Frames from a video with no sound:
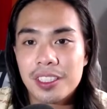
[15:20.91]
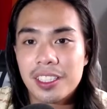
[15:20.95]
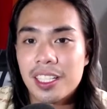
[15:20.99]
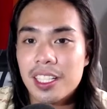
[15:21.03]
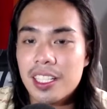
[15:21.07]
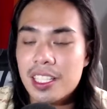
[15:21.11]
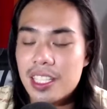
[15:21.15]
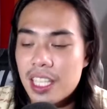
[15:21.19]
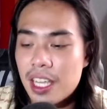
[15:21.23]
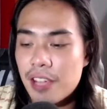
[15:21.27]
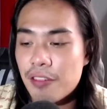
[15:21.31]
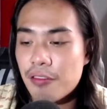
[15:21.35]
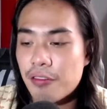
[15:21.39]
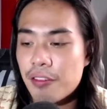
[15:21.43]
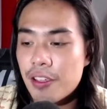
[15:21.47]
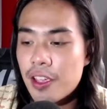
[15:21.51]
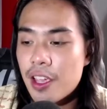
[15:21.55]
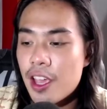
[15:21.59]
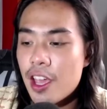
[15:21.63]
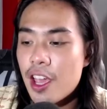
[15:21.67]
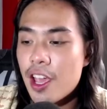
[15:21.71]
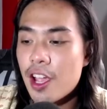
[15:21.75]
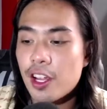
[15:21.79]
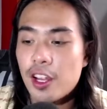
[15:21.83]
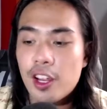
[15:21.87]
Because if
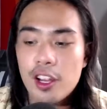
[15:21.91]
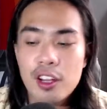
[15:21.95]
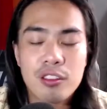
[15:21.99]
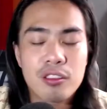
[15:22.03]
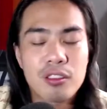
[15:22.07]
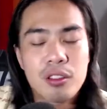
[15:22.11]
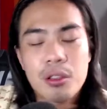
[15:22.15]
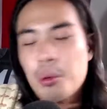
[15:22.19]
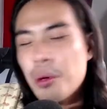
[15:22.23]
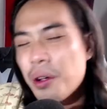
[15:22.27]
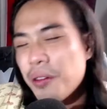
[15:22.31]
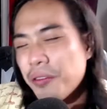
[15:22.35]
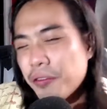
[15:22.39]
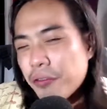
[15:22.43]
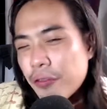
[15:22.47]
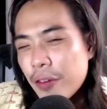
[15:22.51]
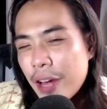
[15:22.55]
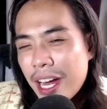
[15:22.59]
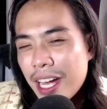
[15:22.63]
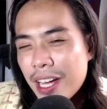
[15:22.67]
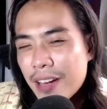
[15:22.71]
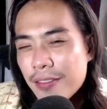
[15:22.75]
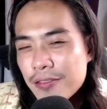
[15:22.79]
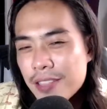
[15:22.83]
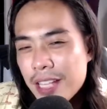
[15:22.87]
you're too
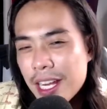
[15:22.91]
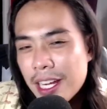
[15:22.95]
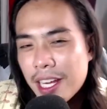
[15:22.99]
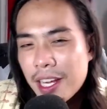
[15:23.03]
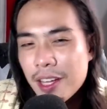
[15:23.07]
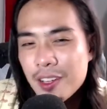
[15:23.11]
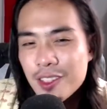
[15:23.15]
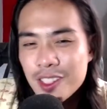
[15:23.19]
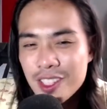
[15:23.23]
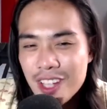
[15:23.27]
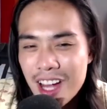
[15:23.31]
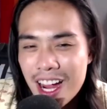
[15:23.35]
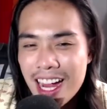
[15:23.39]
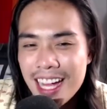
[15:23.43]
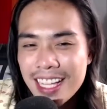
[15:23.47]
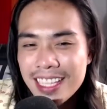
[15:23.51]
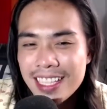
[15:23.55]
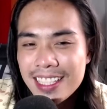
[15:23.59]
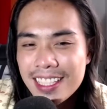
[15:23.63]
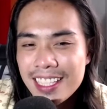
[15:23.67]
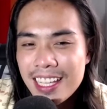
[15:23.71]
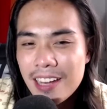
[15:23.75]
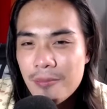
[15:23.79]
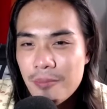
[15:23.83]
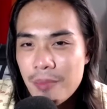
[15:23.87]
afraid of taking
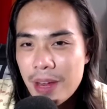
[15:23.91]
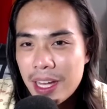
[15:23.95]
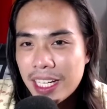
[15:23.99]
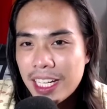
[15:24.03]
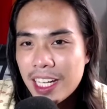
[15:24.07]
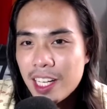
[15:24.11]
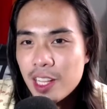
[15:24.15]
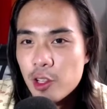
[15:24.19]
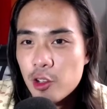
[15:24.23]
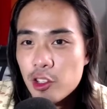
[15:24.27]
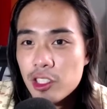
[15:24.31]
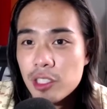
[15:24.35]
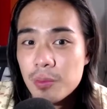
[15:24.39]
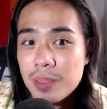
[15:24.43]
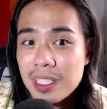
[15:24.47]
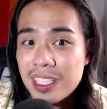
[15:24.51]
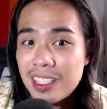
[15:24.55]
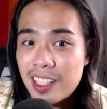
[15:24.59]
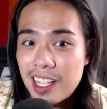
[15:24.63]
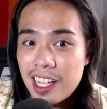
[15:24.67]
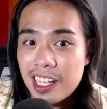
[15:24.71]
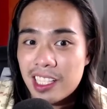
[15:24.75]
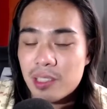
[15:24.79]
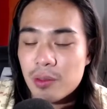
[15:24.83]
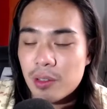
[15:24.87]
shots and making those
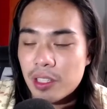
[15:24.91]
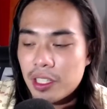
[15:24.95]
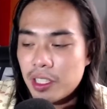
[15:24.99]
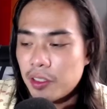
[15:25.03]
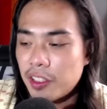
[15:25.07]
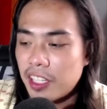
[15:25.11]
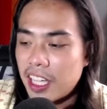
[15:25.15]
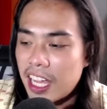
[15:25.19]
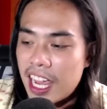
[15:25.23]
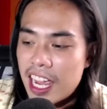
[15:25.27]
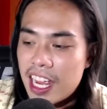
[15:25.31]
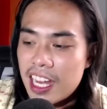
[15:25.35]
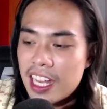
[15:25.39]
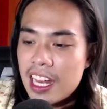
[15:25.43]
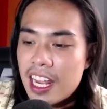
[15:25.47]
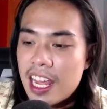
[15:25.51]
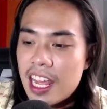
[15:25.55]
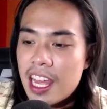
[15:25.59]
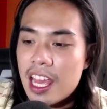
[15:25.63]
mistakes when you can,